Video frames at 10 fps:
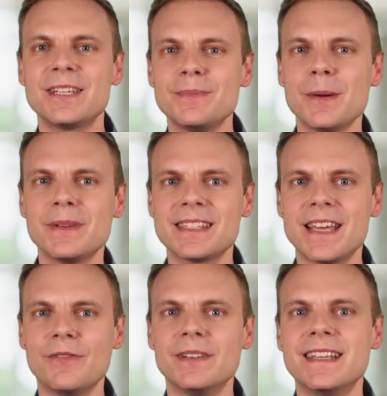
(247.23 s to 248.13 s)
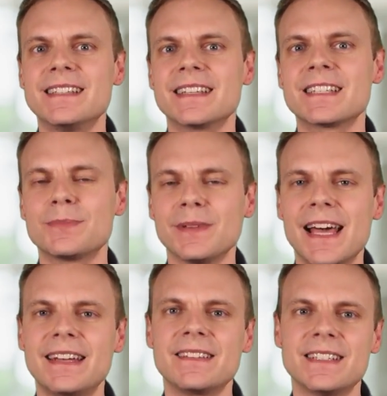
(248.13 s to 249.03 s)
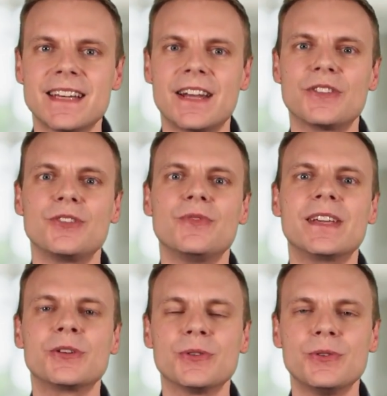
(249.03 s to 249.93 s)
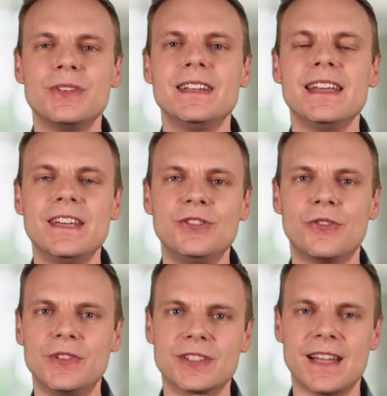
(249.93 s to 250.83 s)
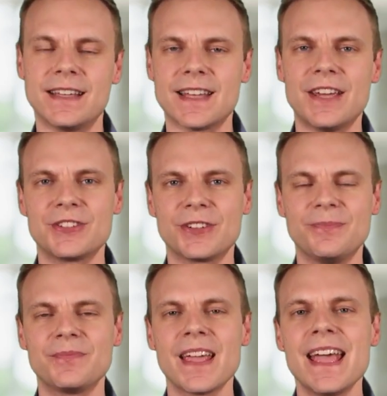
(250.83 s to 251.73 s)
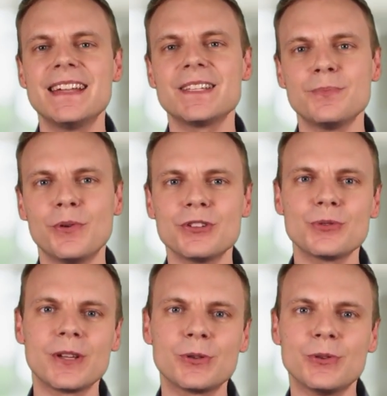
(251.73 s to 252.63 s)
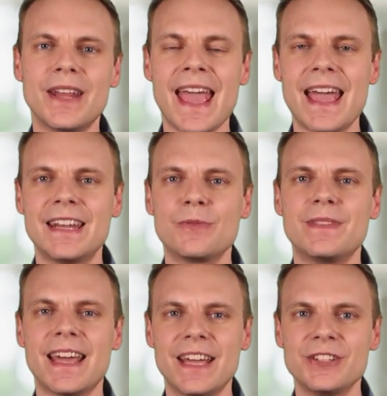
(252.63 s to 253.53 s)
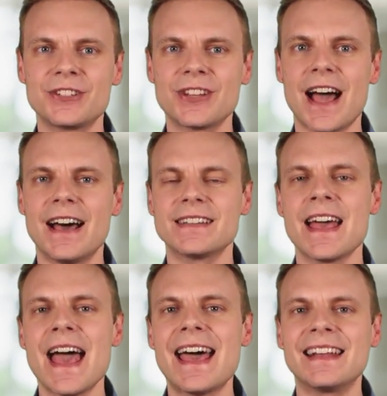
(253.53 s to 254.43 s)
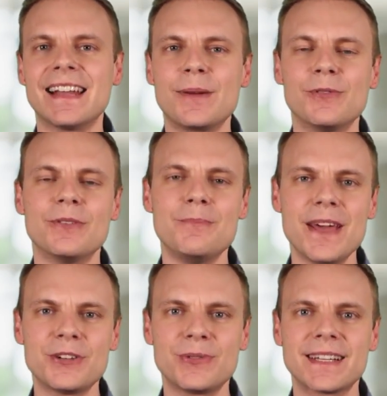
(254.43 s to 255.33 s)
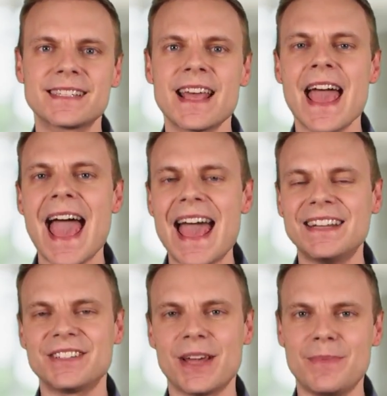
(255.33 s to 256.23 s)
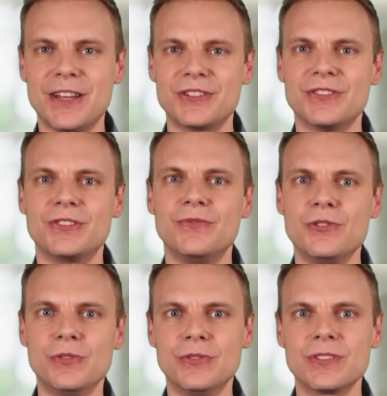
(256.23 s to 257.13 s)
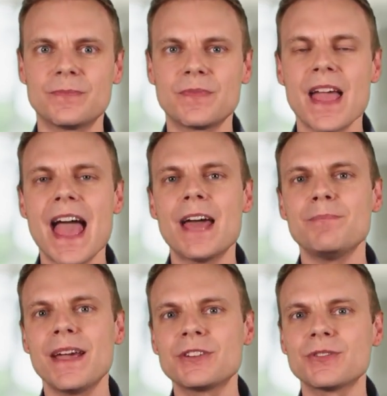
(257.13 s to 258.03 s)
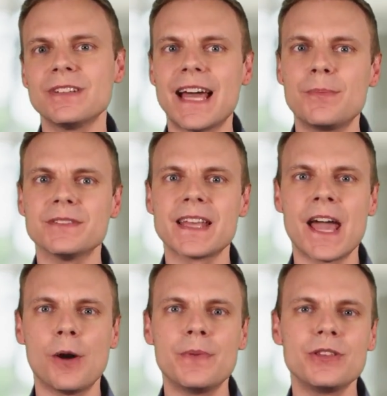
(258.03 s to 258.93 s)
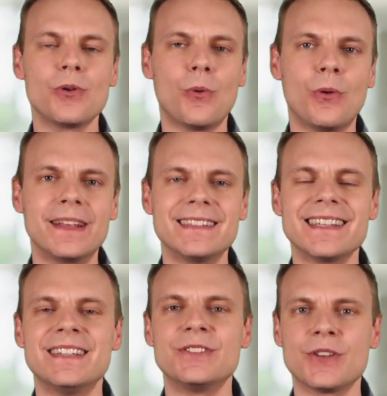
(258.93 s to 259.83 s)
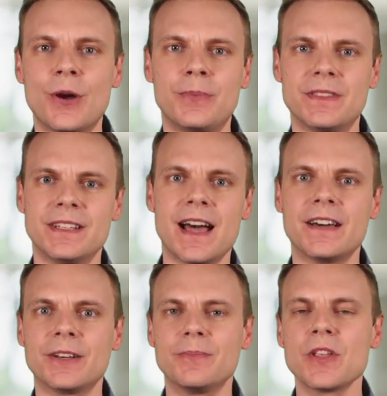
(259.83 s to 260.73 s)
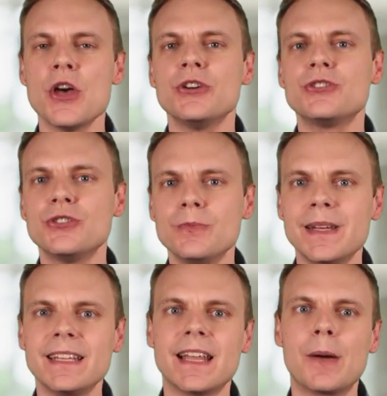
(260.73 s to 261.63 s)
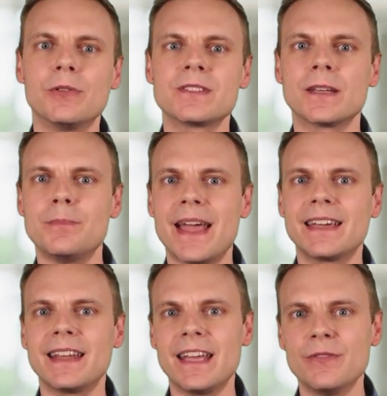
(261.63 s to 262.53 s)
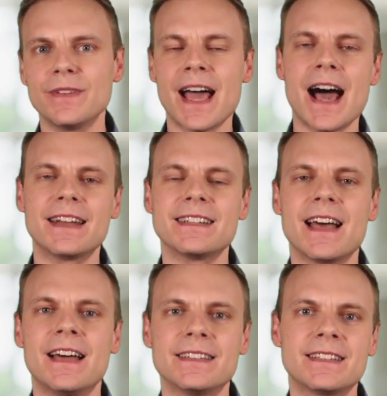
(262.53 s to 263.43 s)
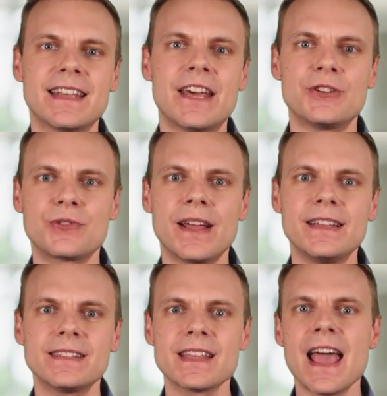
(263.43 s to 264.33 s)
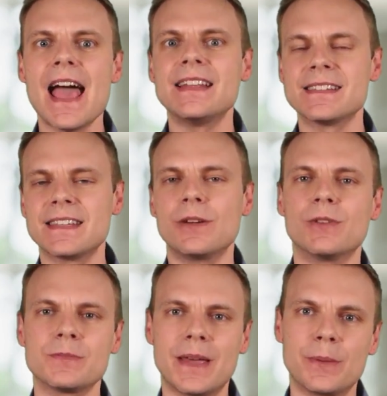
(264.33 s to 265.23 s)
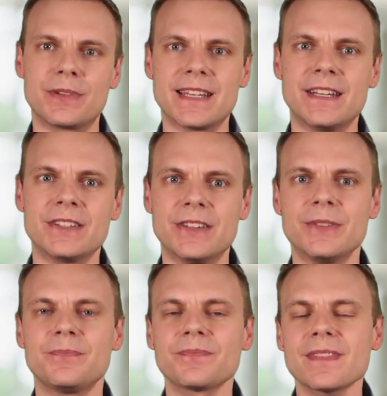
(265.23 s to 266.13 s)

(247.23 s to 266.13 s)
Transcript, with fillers: Tip number seven is explaining the data that you've included in your visualization. It's important to include a heading with each chart and label the metrics and dimensions you've used. And make sure labels are helping your audience interpret the data. Too many labels can make it even harder to understand trends and see what's being presented.